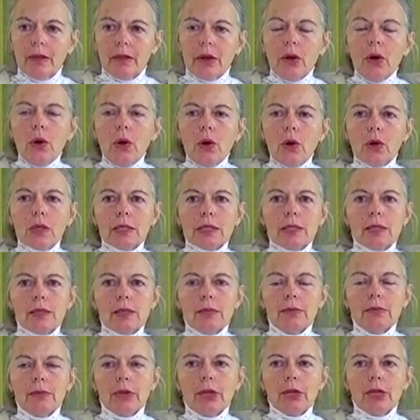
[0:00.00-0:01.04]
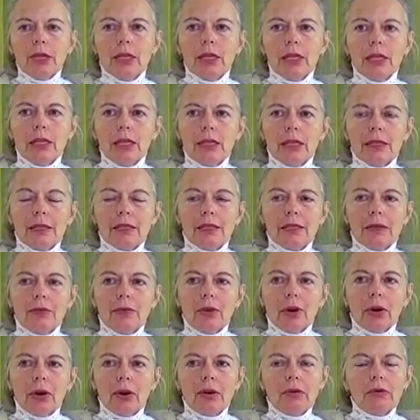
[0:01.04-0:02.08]
The wholesome goodness of
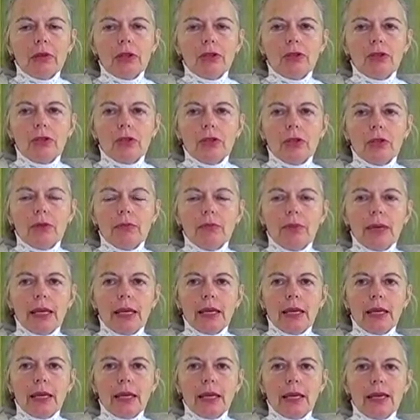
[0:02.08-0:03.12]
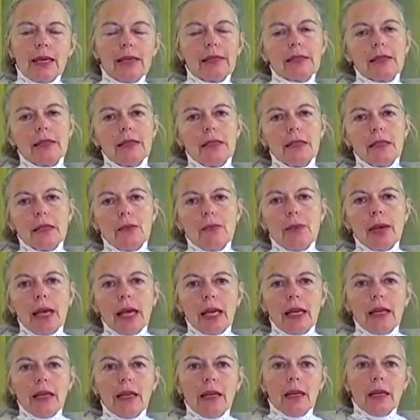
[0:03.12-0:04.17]
our original being isn't
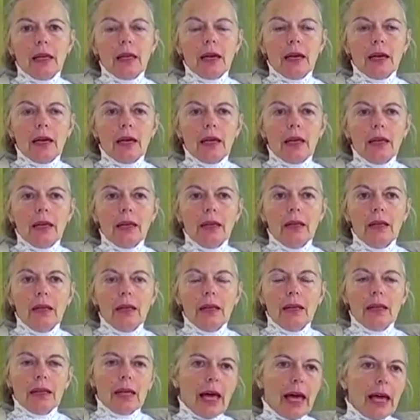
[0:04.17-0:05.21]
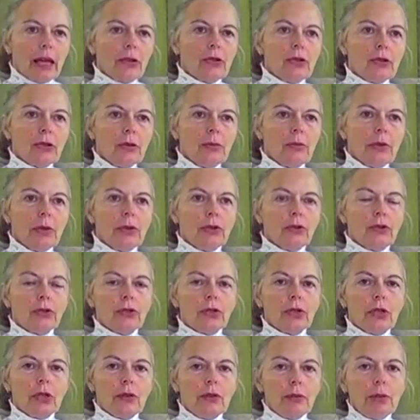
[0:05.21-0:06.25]
dependent on the
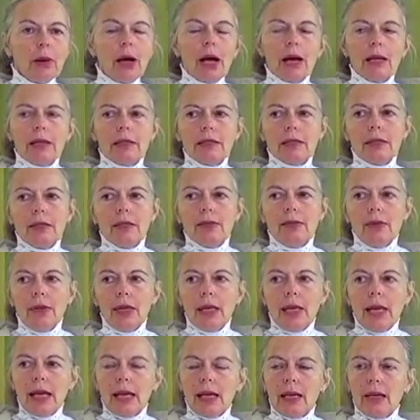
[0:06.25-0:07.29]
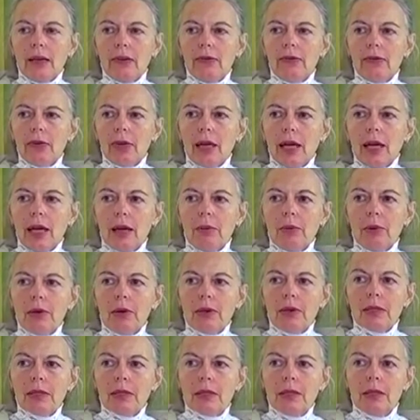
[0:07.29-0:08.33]
attribution of positive and negative
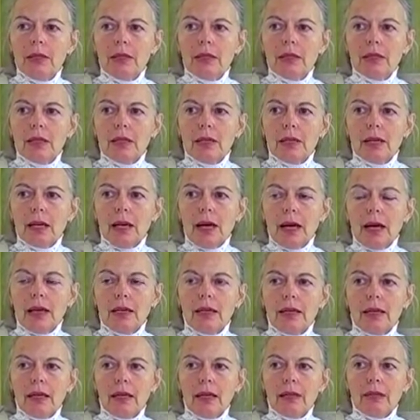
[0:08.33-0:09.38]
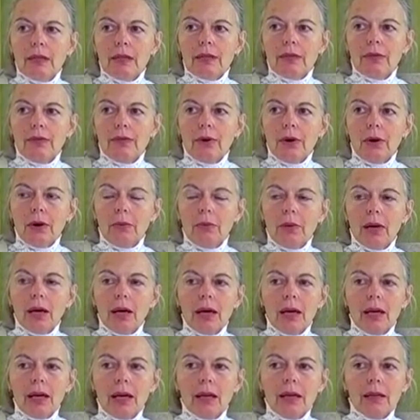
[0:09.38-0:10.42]
labels to the contents of our
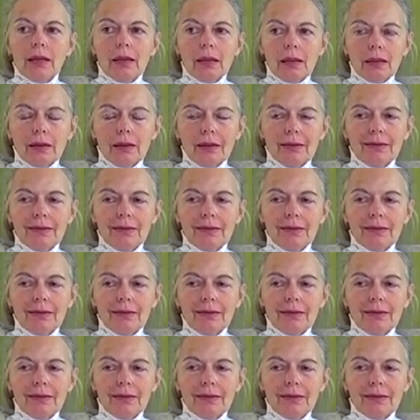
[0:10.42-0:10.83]
mind.